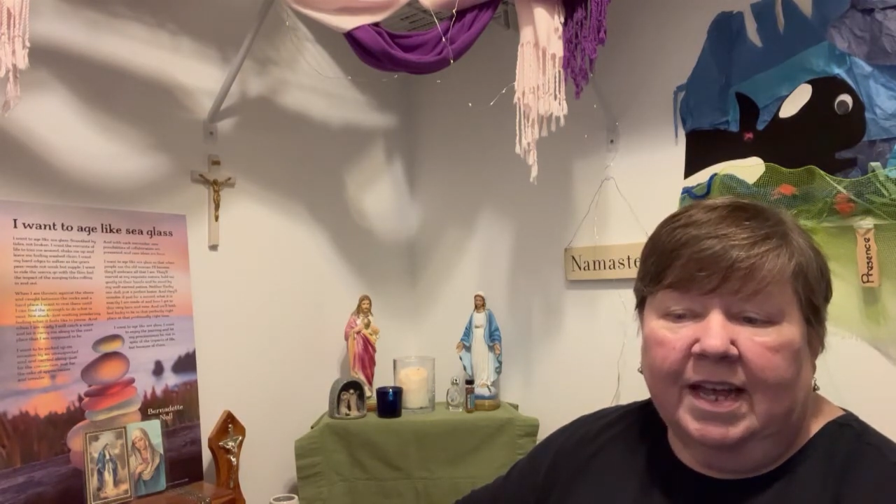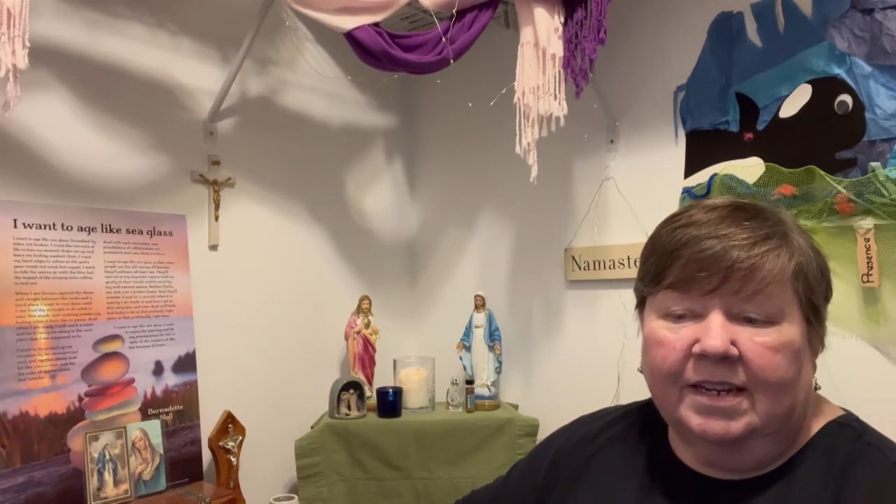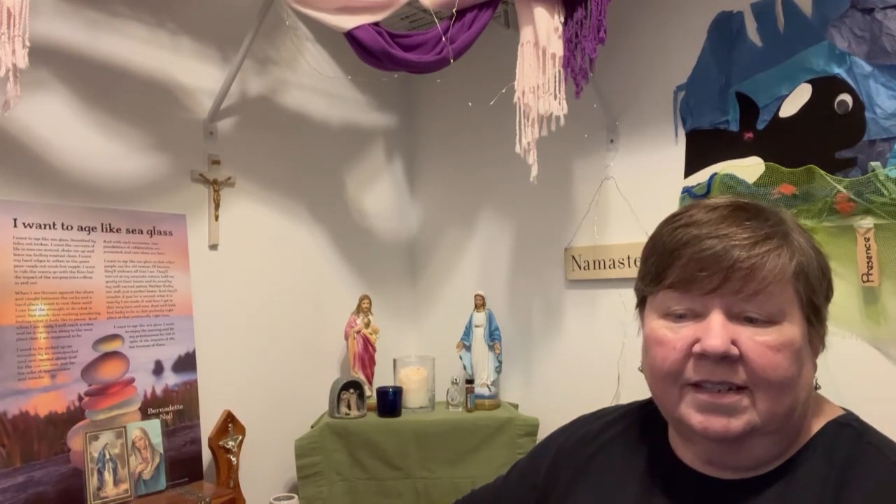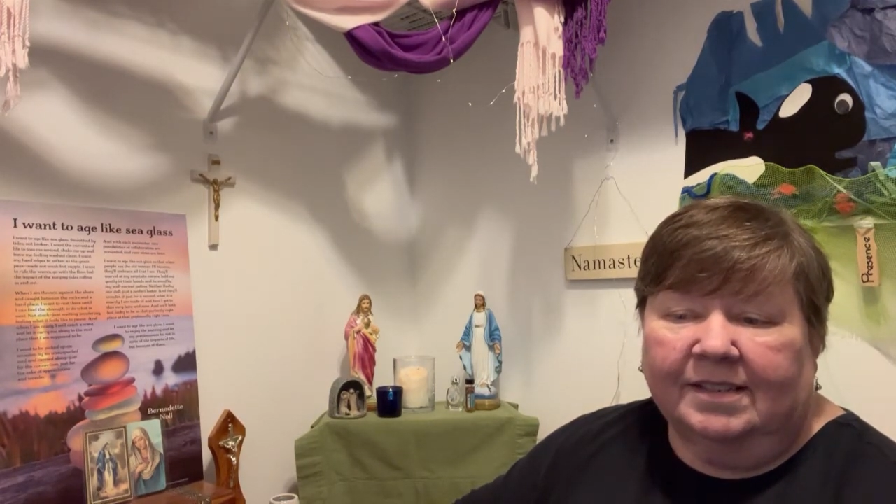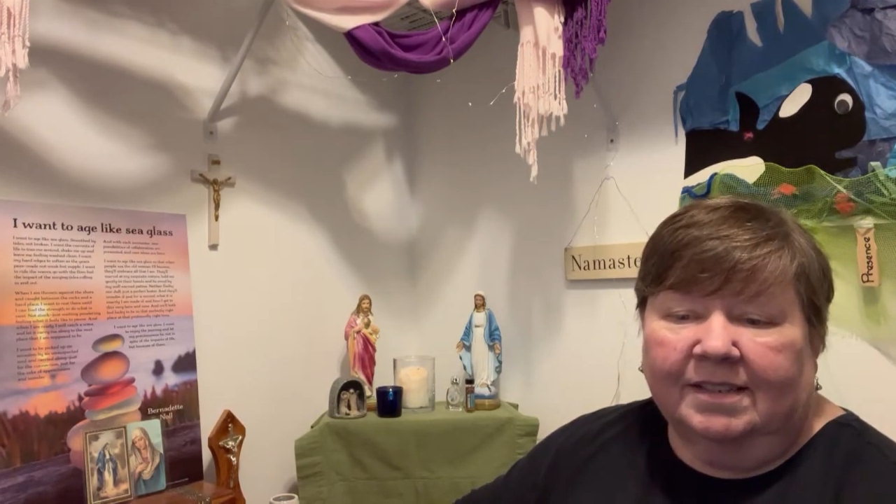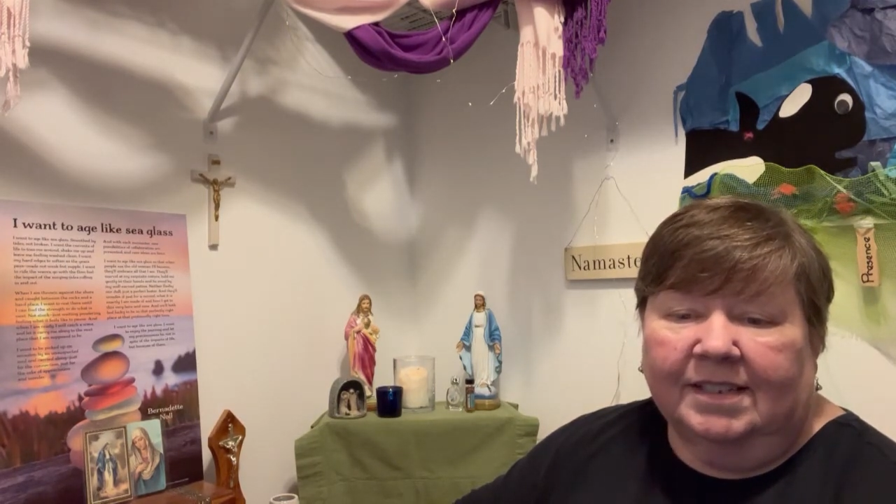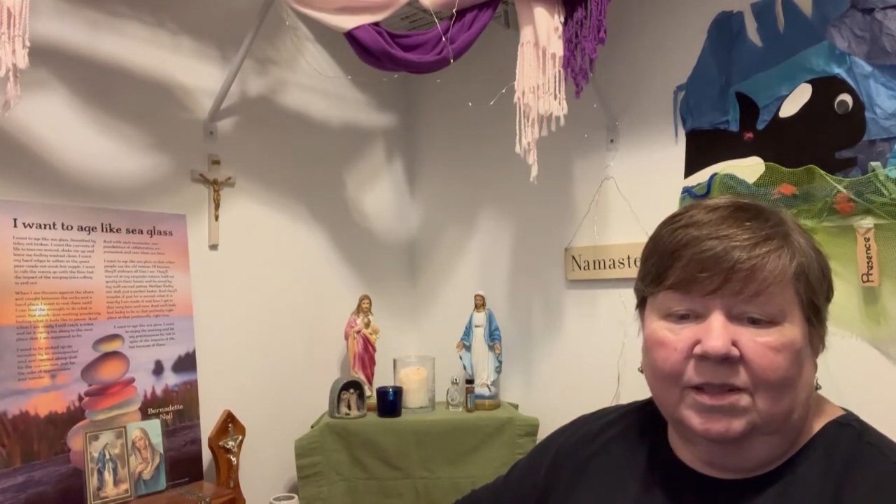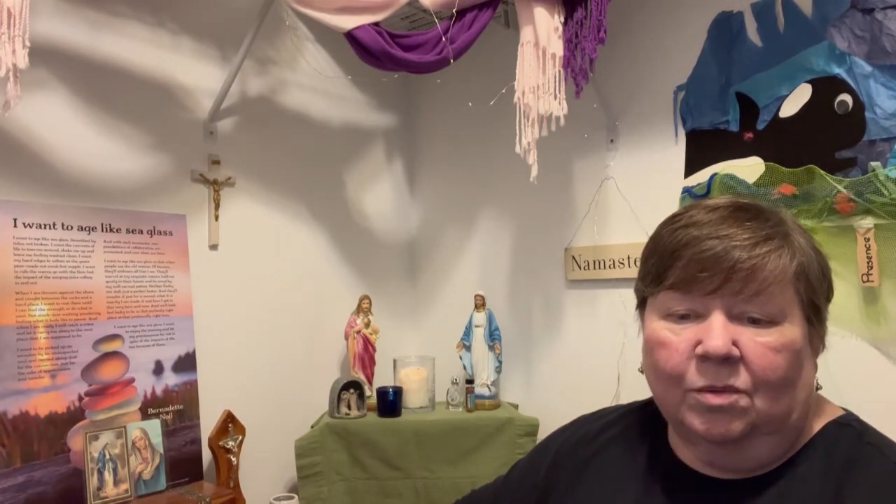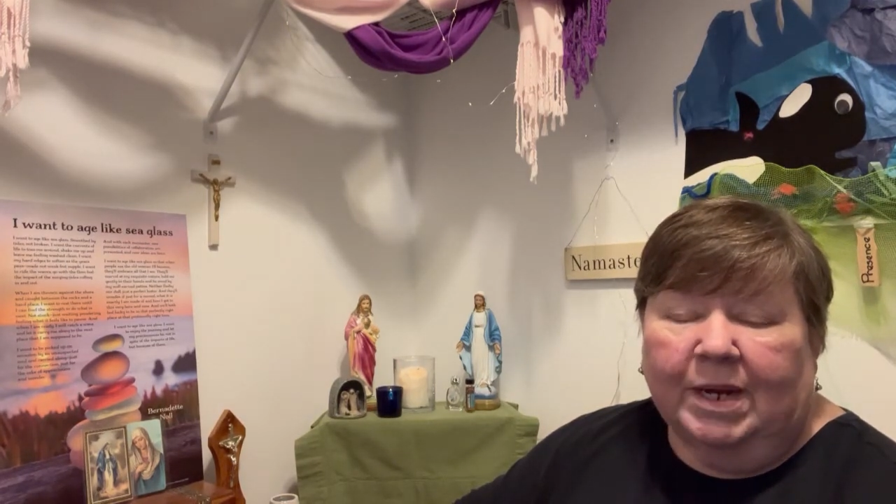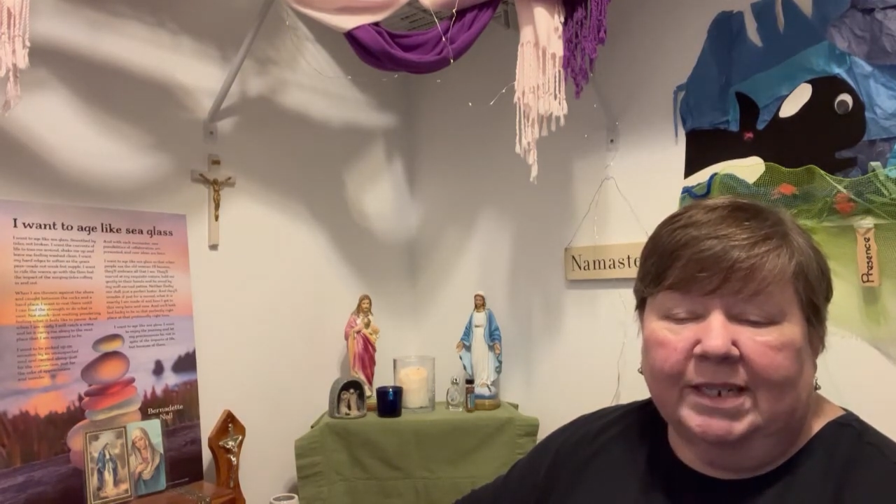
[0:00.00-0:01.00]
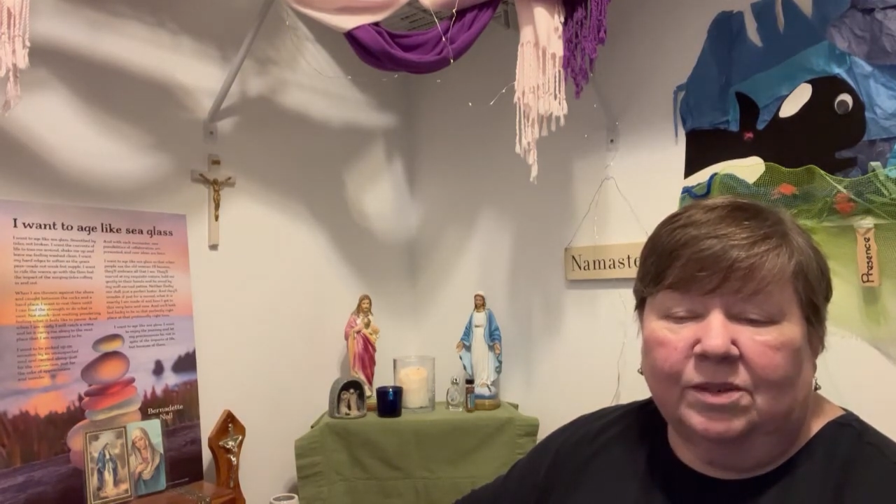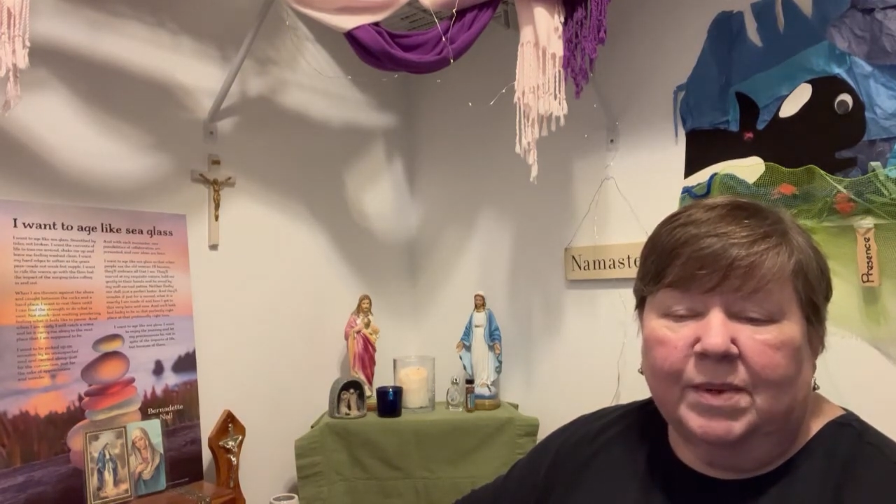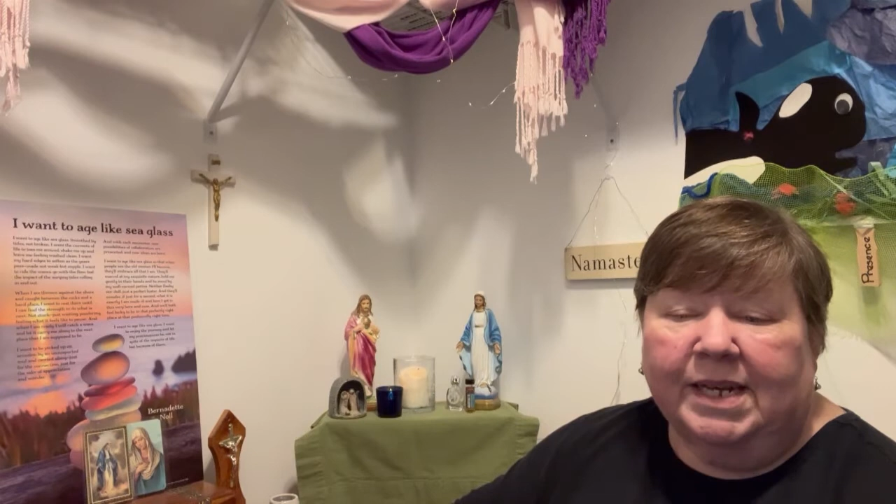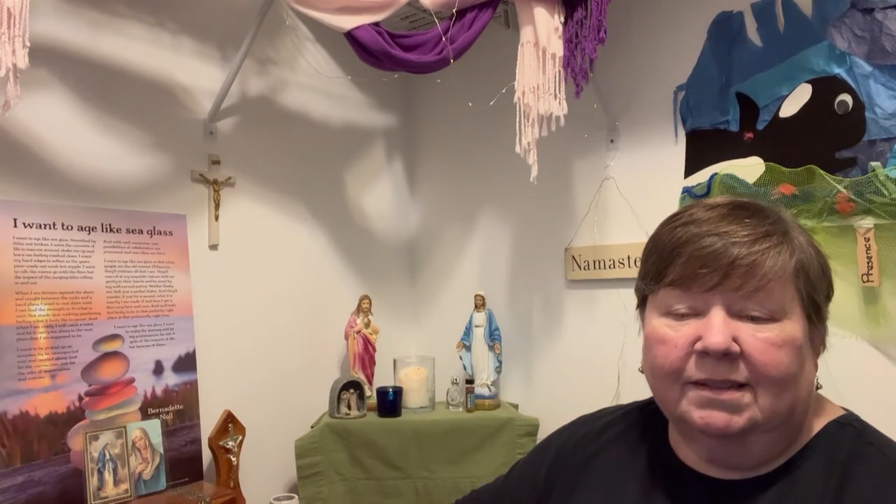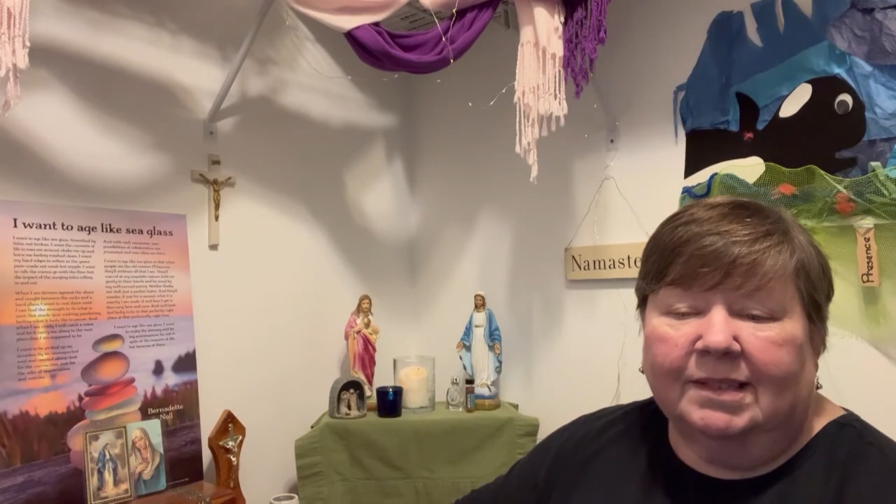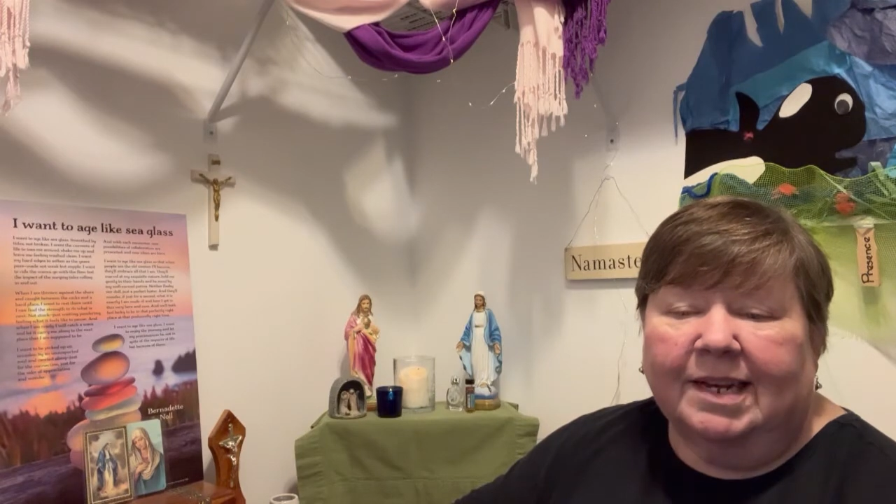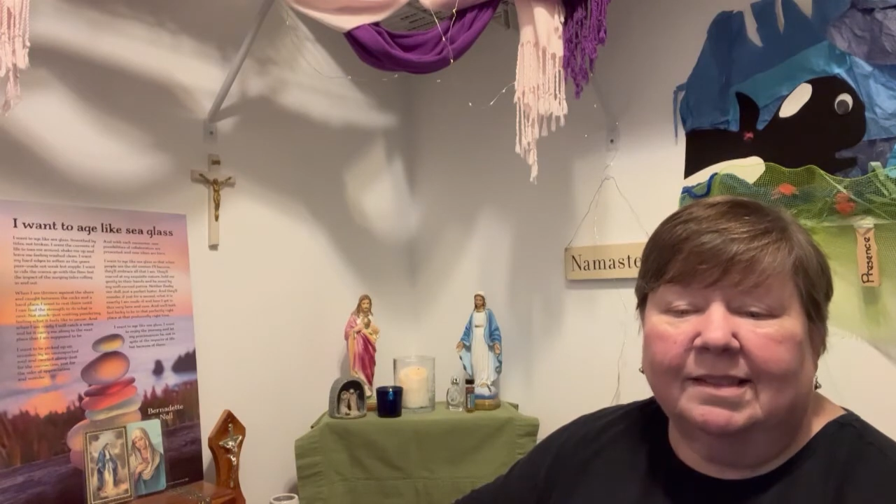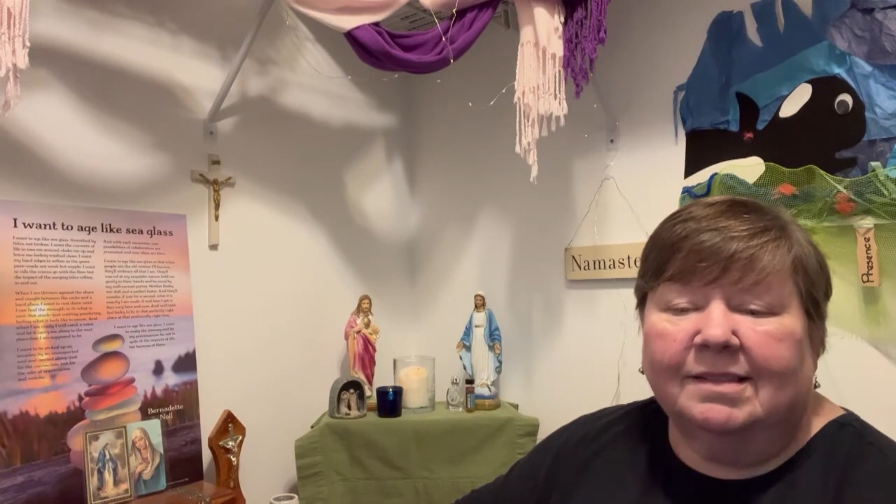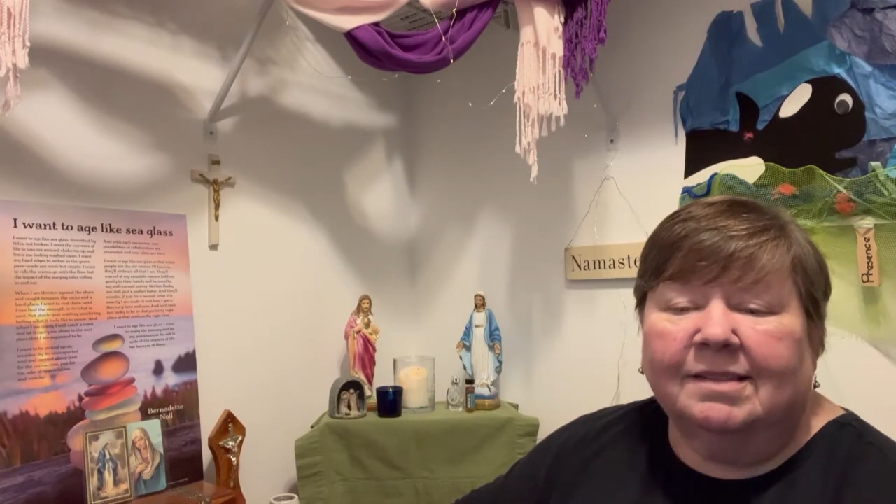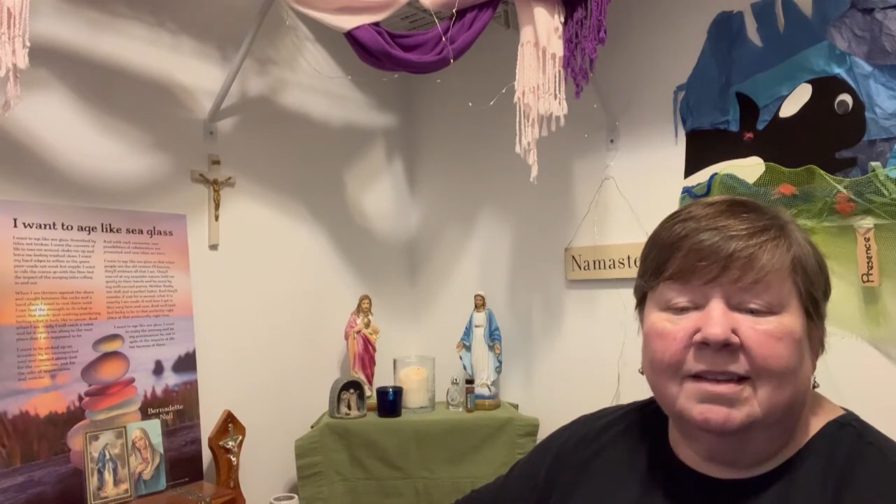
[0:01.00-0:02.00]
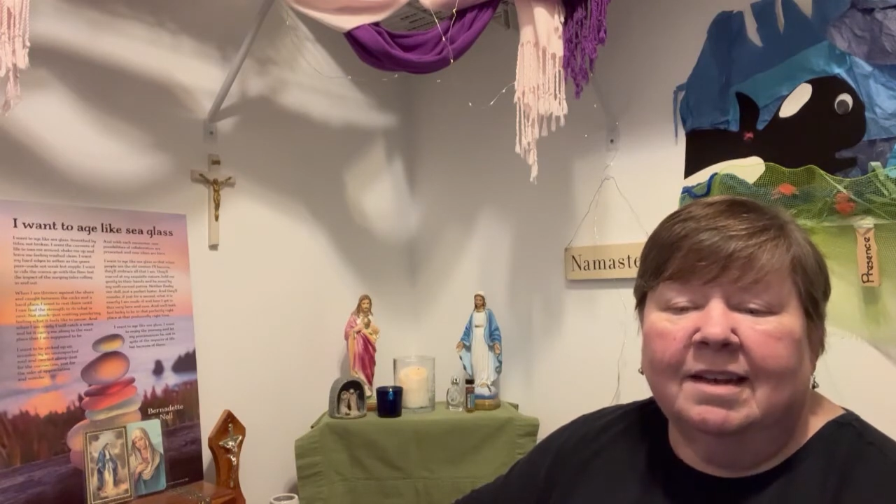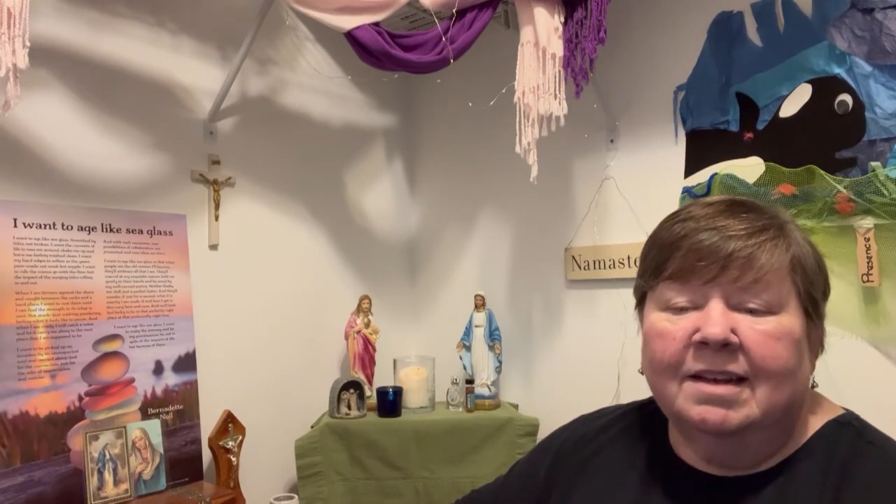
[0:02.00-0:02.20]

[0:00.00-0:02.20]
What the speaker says: and its little white twinkle lights